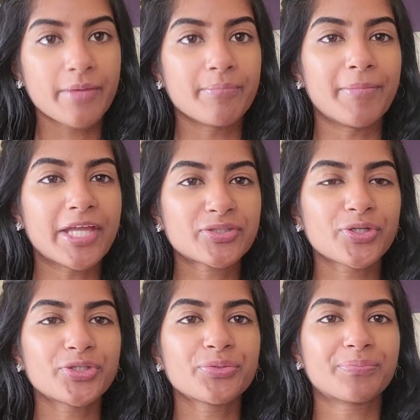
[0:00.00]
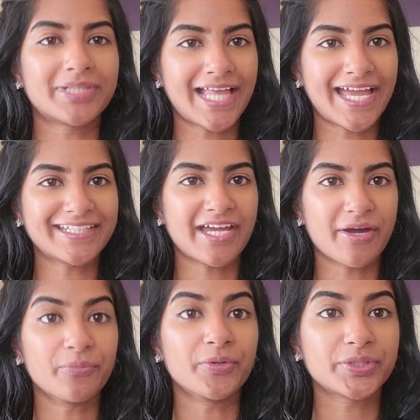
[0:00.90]
make sure you plan
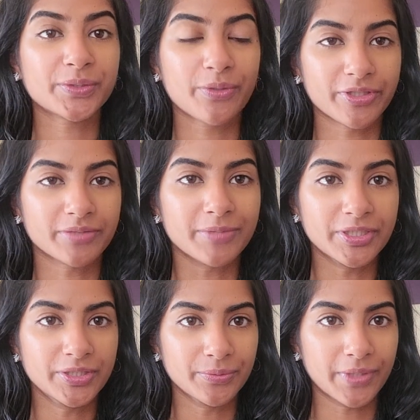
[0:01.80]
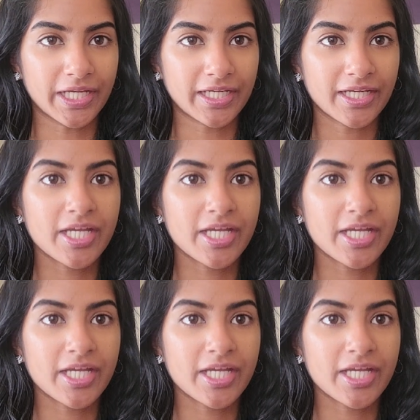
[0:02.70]
out what you're going to be doing